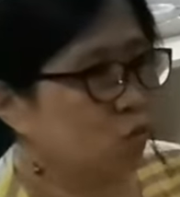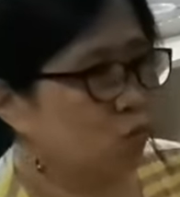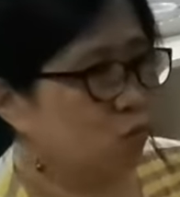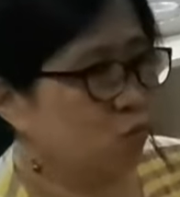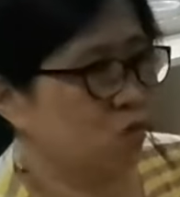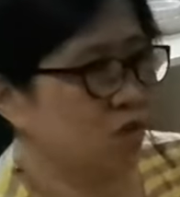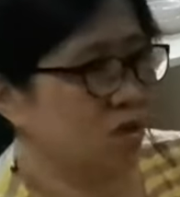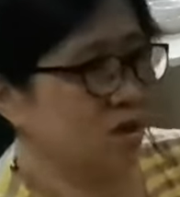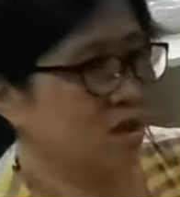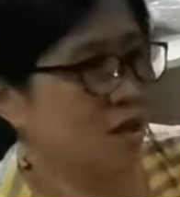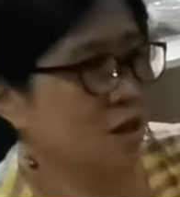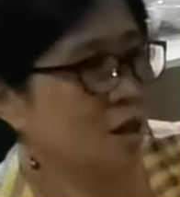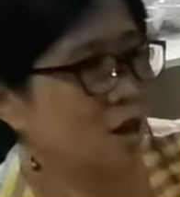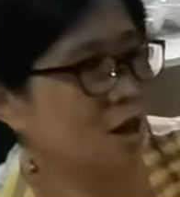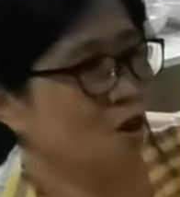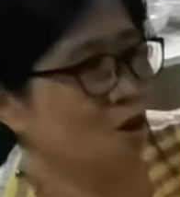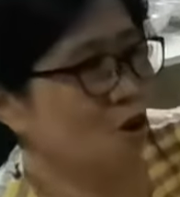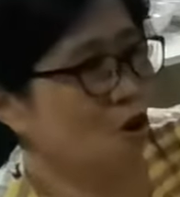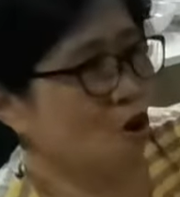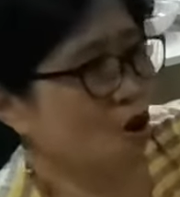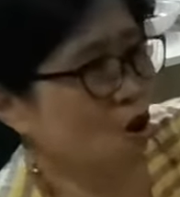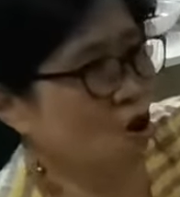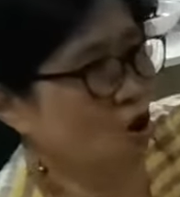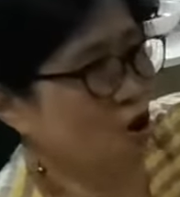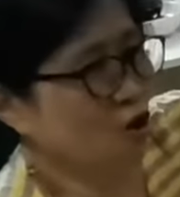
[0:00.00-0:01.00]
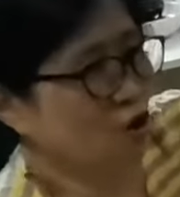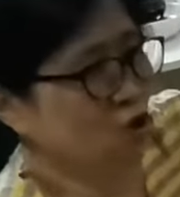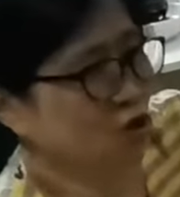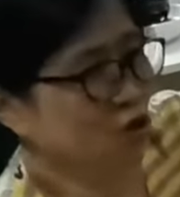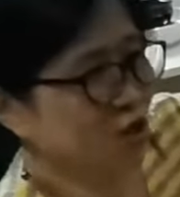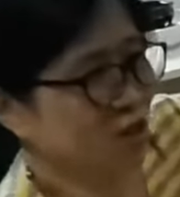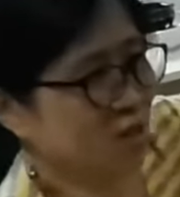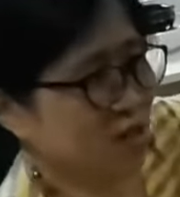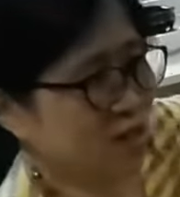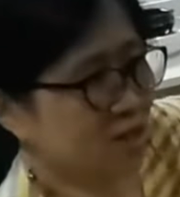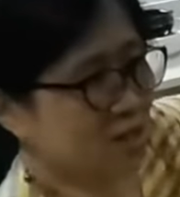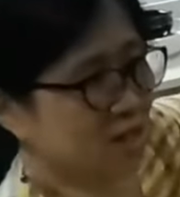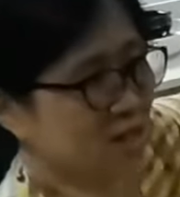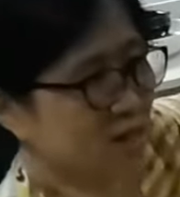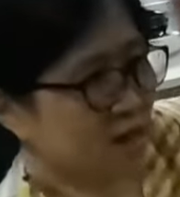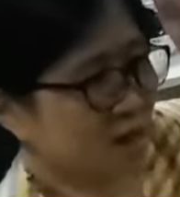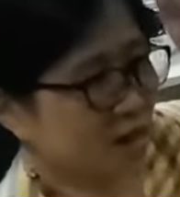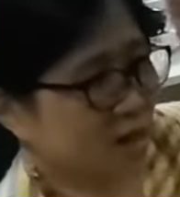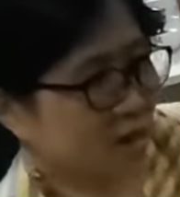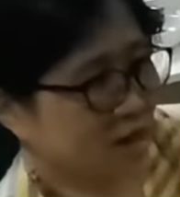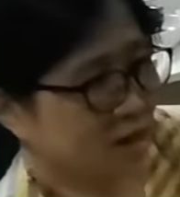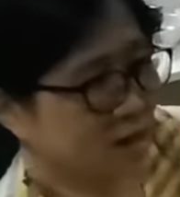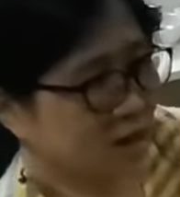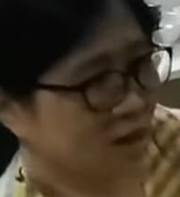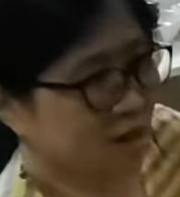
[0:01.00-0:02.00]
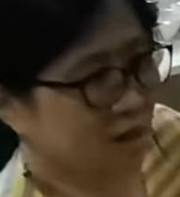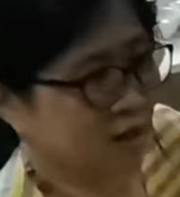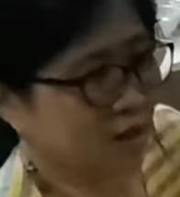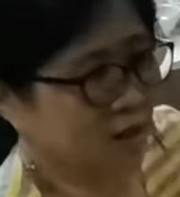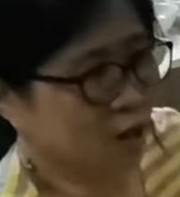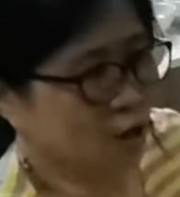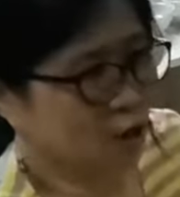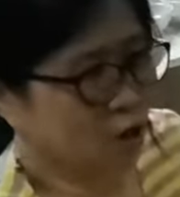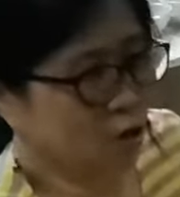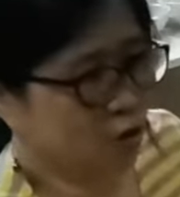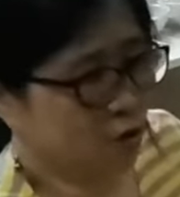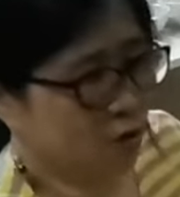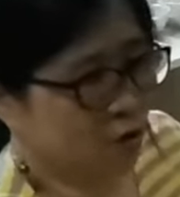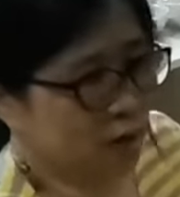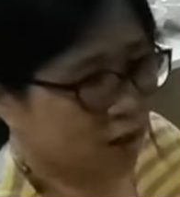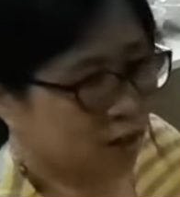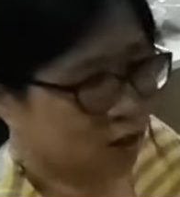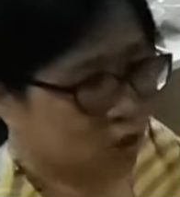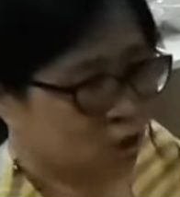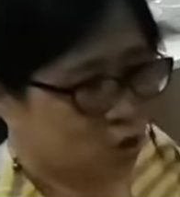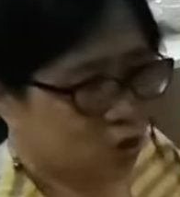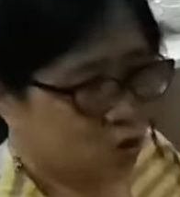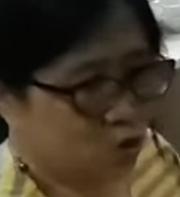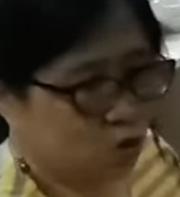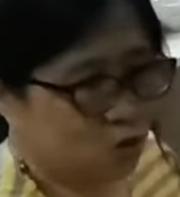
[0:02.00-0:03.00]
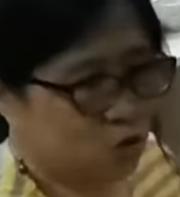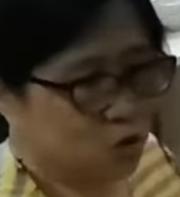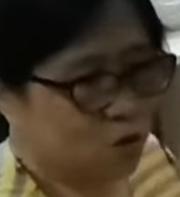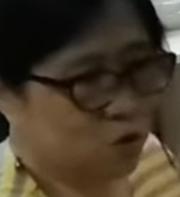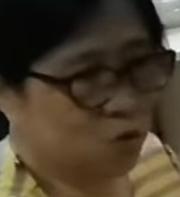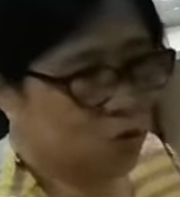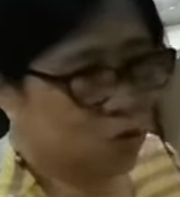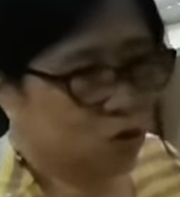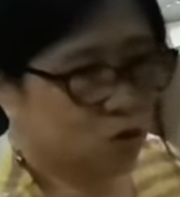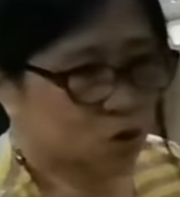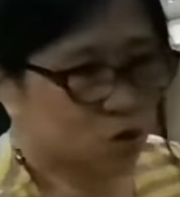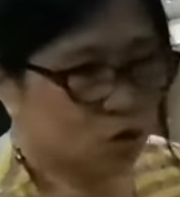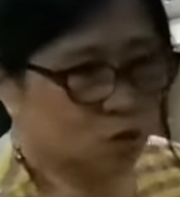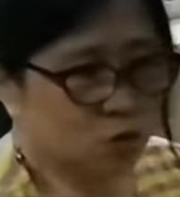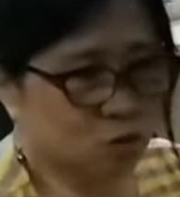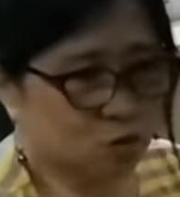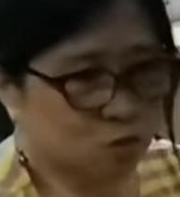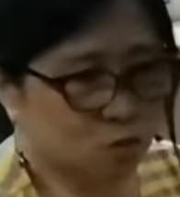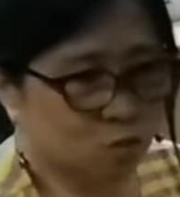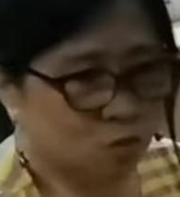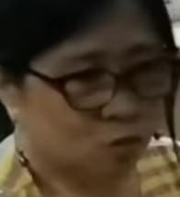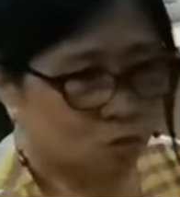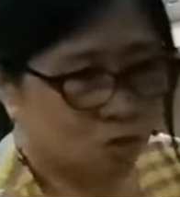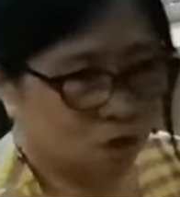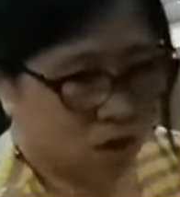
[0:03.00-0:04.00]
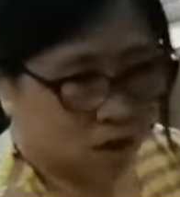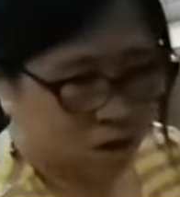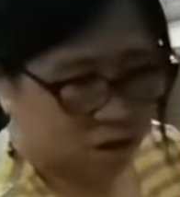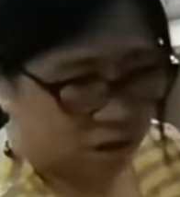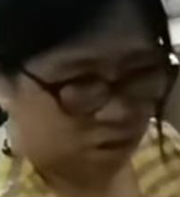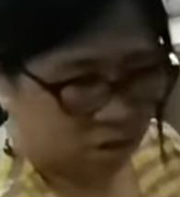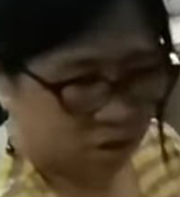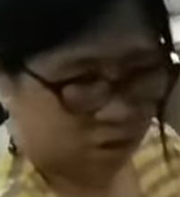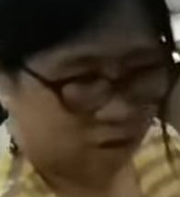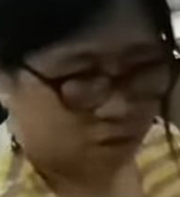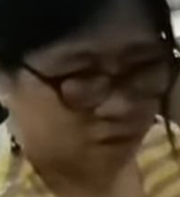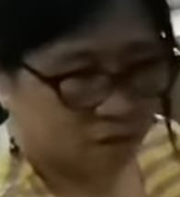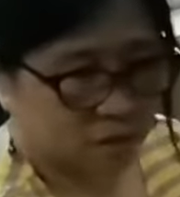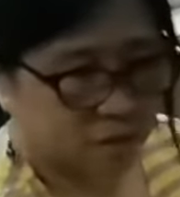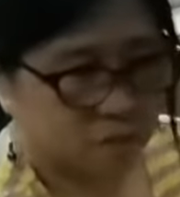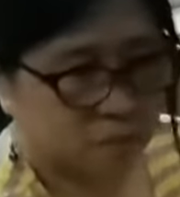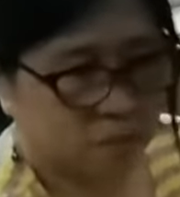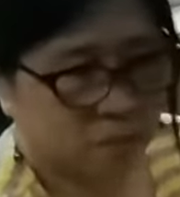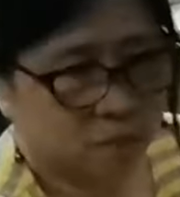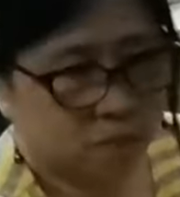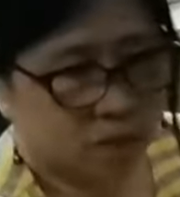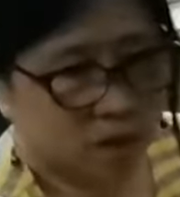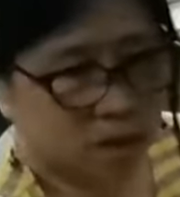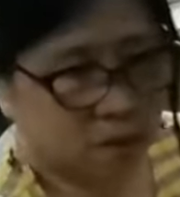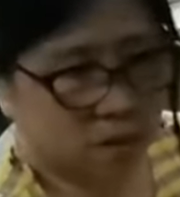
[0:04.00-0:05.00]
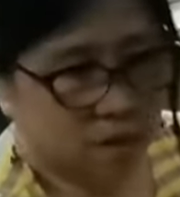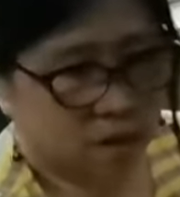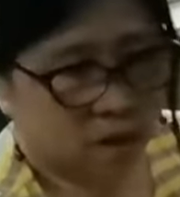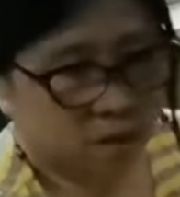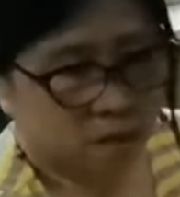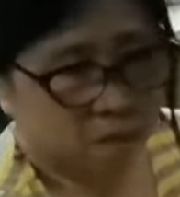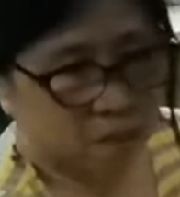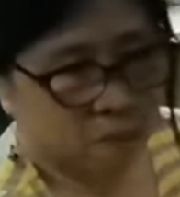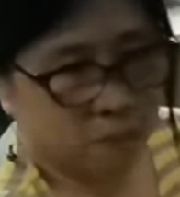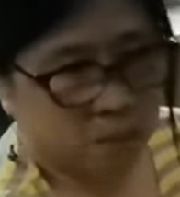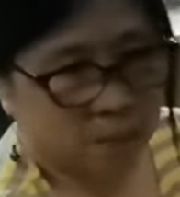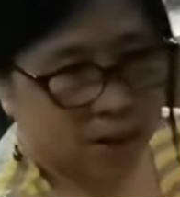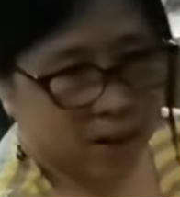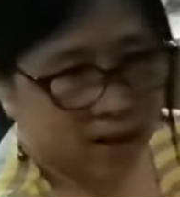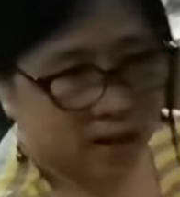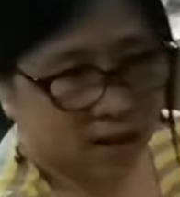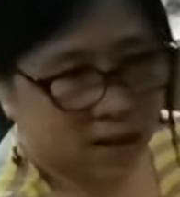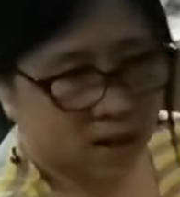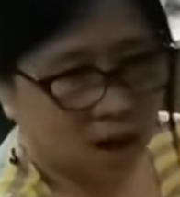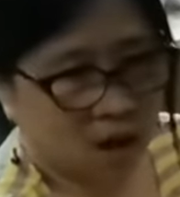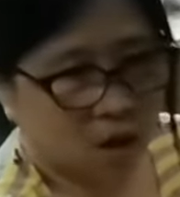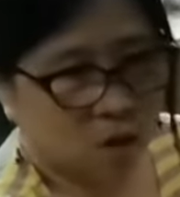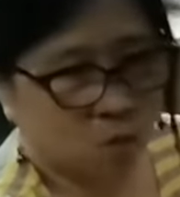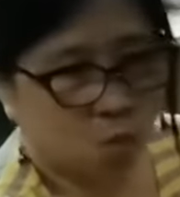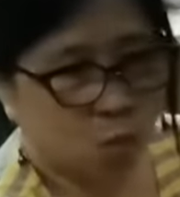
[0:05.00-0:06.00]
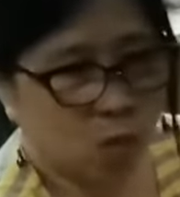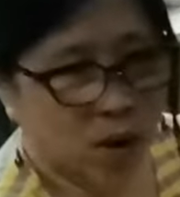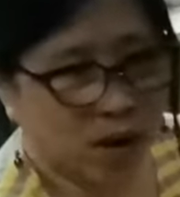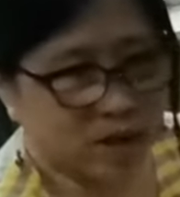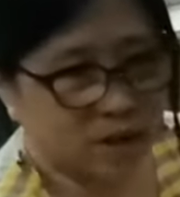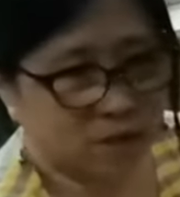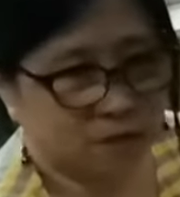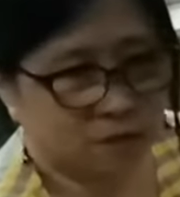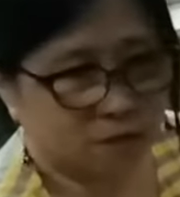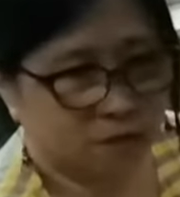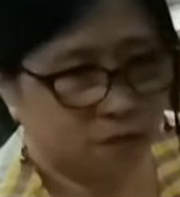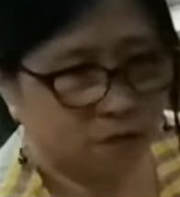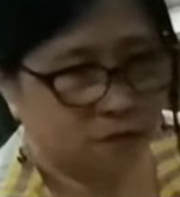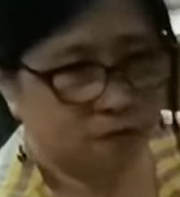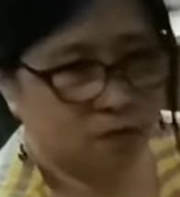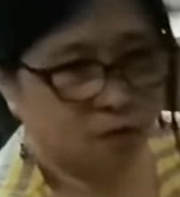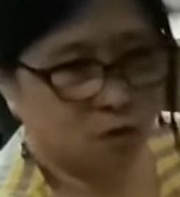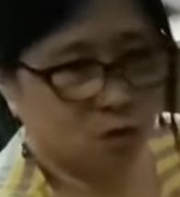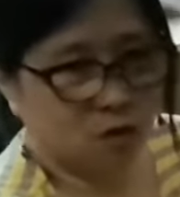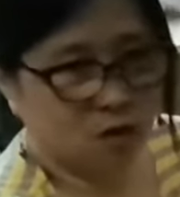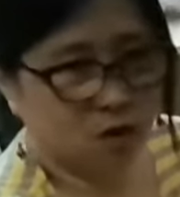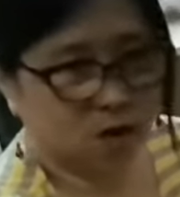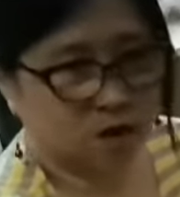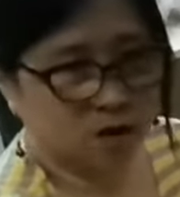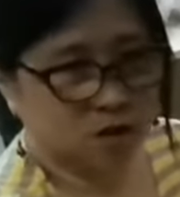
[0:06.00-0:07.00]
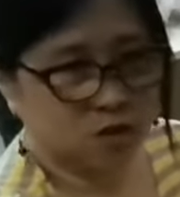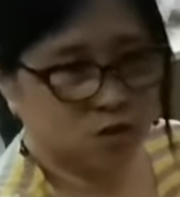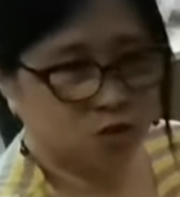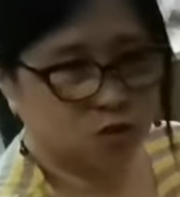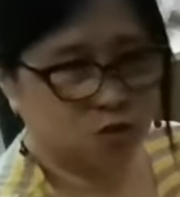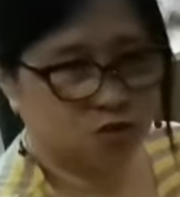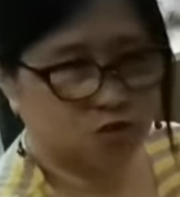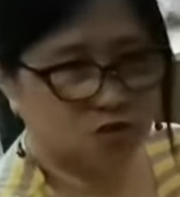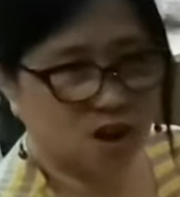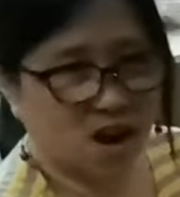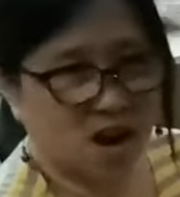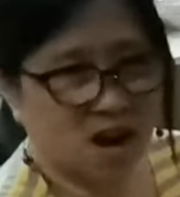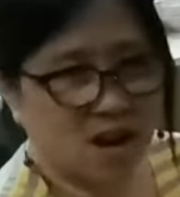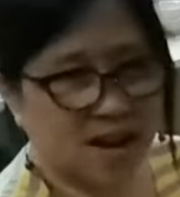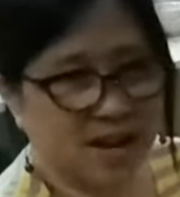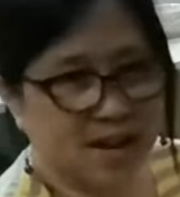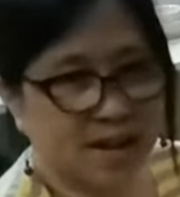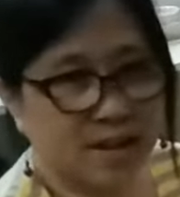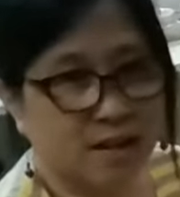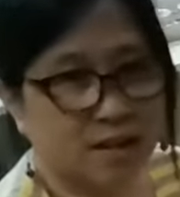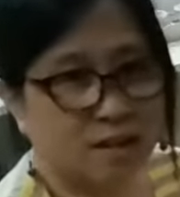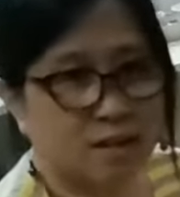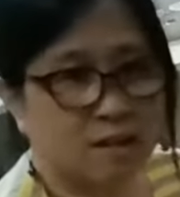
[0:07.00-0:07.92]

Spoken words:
with a long stick that you use to make a wet floor dry.